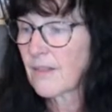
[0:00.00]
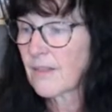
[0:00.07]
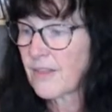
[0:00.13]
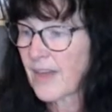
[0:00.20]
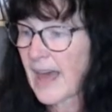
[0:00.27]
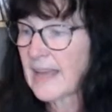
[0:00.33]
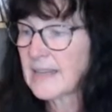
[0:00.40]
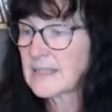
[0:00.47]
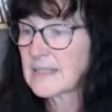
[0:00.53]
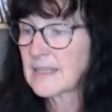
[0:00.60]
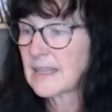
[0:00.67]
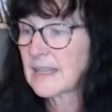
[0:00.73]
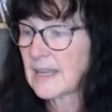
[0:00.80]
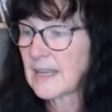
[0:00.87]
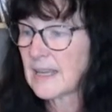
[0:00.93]
that
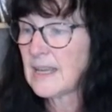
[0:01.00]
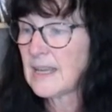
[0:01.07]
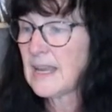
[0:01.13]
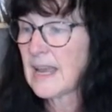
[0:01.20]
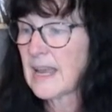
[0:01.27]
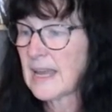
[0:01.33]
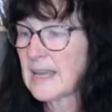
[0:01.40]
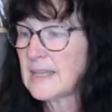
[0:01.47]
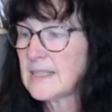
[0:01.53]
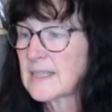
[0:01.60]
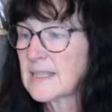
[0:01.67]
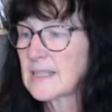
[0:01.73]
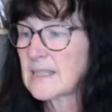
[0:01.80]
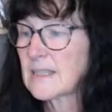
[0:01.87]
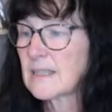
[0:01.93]
he
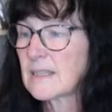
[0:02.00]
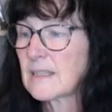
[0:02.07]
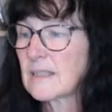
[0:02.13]
is